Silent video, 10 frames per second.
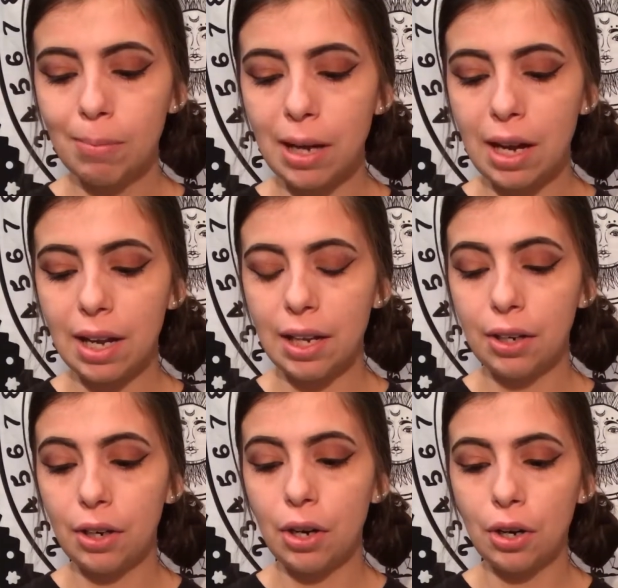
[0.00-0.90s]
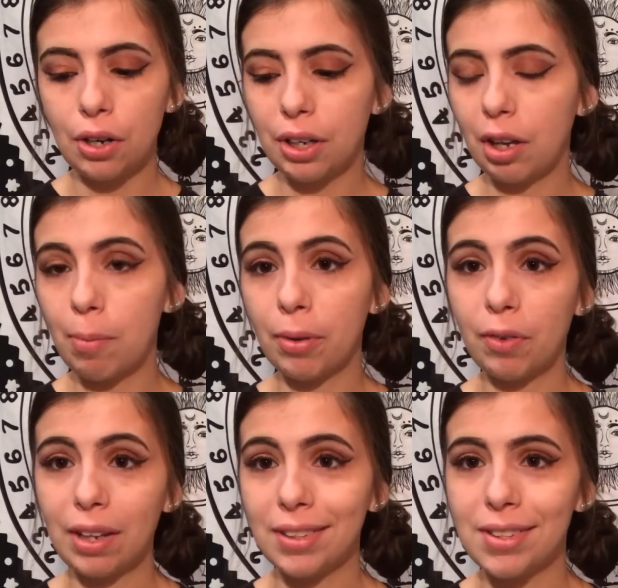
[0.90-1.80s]
by her and a couple
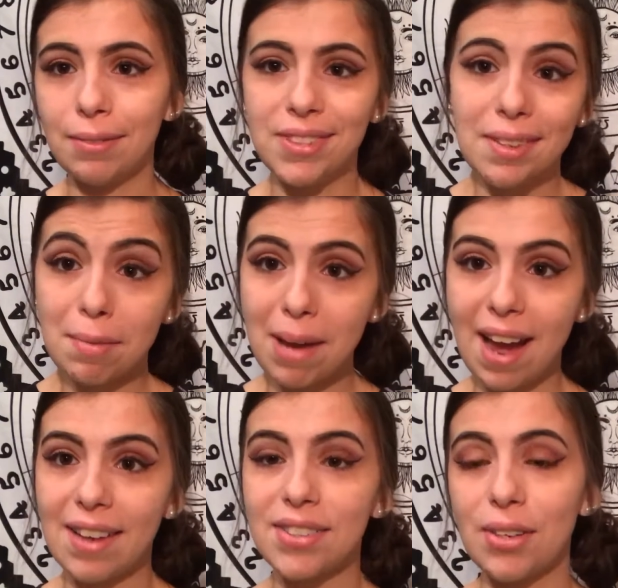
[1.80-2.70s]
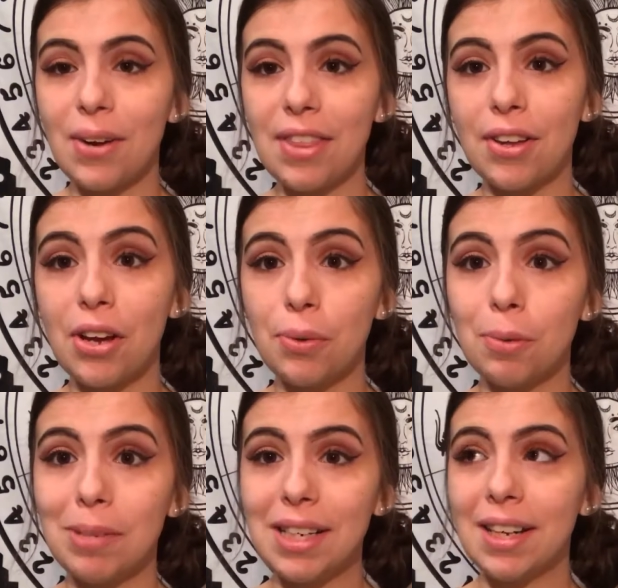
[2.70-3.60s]
relatives in the past, so I thought it
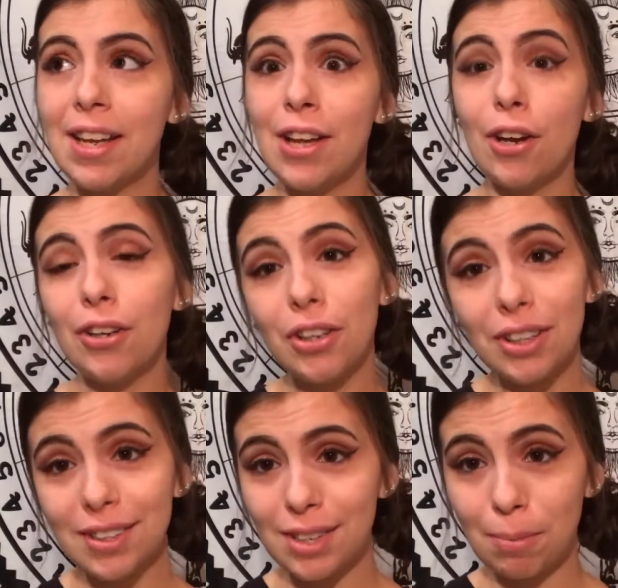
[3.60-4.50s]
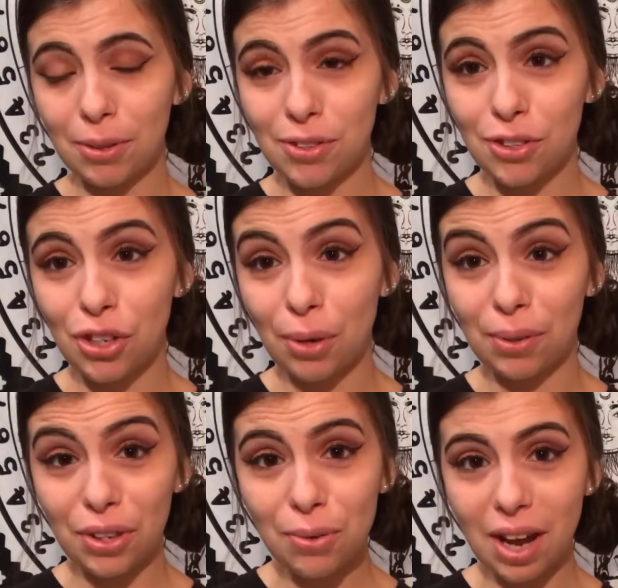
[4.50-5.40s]
would be a good example to share
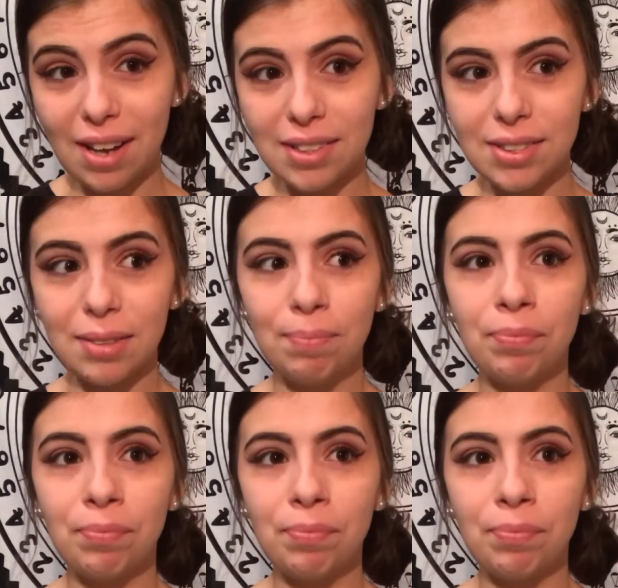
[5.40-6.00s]
with you guys.